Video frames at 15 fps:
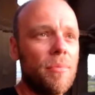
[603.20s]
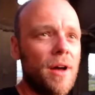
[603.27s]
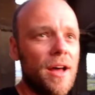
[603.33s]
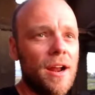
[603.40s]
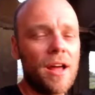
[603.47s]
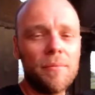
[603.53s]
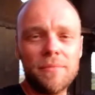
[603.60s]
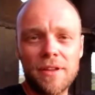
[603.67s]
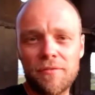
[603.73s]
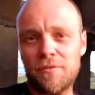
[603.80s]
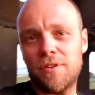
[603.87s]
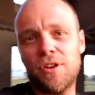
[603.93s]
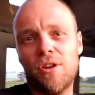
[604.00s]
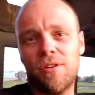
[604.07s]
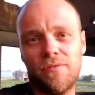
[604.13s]
But I'm
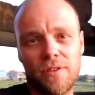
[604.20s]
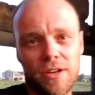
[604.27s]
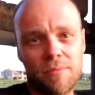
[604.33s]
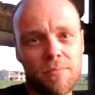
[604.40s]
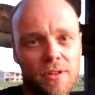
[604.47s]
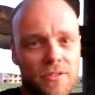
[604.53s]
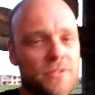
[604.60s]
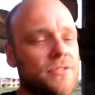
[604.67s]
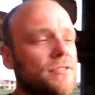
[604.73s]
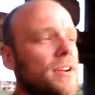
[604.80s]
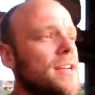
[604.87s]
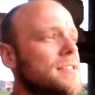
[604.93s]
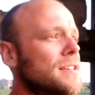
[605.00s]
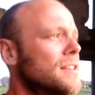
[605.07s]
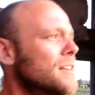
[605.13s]
definitely not fucking Mother
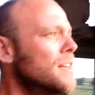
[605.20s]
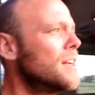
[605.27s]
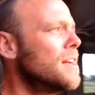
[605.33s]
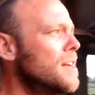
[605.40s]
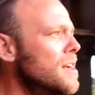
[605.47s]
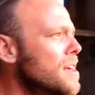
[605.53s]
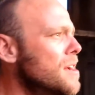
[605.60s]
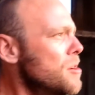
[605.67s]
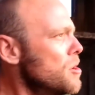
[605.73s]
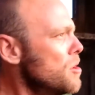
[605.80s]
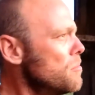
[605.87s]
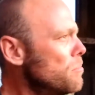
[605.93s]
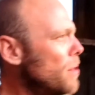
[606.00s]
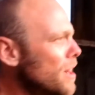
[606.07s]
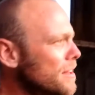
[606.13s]
Teresa.
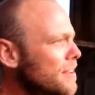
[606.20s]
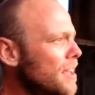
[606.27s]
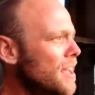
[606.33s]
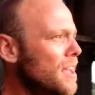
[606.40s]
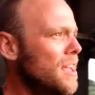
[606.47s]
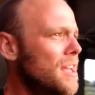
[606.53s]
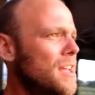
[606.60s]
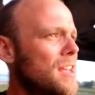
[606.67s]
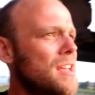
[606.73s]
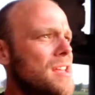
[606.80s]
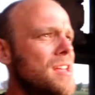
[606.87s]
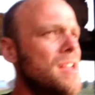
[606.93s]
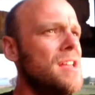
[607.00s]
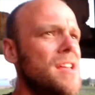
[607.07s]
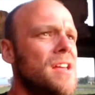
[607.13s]
But
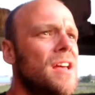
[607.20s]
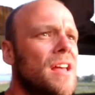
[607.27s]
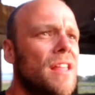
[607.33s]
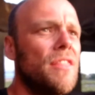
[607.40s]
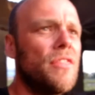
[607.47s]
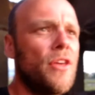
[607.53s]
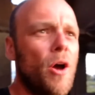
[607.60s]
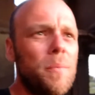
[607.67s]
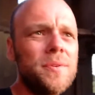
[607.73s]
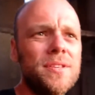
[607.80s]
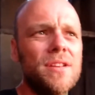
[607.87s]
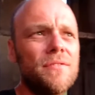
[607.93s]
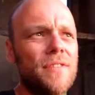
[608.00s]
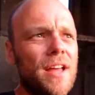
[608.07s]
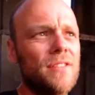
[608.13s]
the
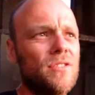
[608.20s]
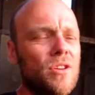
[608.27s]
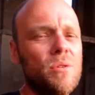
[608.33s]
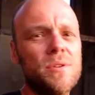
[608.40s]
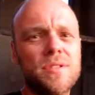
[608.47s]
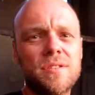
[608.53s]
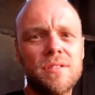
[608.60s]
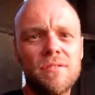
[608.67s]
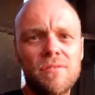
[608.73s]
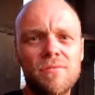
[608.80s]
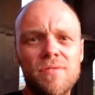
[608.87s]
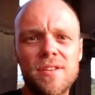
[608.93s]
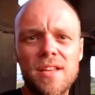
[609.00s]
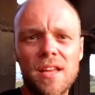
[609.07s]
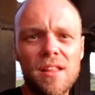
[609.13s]
opposite of that too is
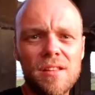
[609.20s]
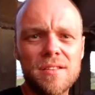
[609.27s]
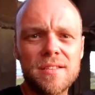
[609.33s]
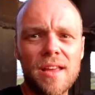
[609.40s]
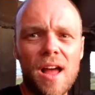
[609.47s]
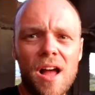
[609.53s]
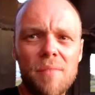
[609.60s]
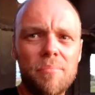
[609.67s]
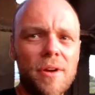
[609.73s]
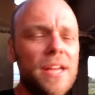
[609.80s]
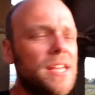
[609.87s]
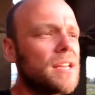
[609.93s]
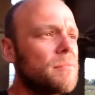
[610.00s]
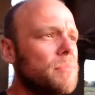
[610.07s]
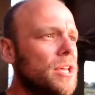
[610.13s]
ridiculously
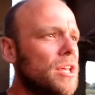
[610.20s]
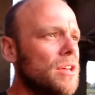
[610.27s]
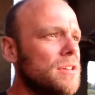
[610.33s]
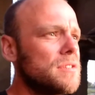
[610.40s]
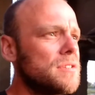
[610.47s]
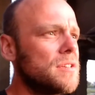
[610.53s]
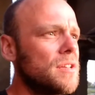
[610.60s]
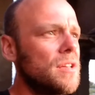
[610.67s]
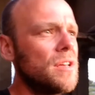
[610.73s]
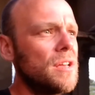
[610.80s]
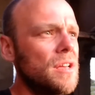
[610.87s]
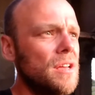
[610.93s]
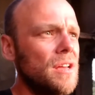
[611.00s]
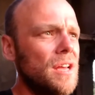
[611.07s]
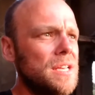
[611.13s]
heartbreaking, because
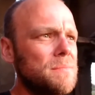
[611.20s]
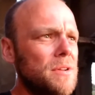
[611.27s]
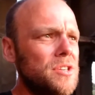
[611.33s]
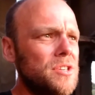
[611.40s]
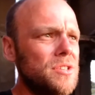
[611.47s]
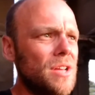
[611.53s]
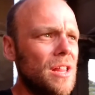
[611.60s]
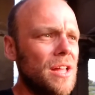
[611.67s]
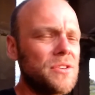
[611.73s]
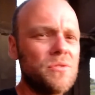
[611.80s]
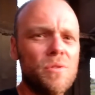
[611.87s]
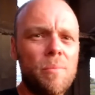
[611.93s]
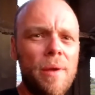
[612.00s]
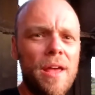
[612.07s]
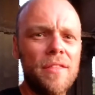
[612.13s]
as much as I like
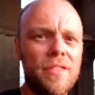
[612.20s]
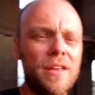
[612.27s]
to repair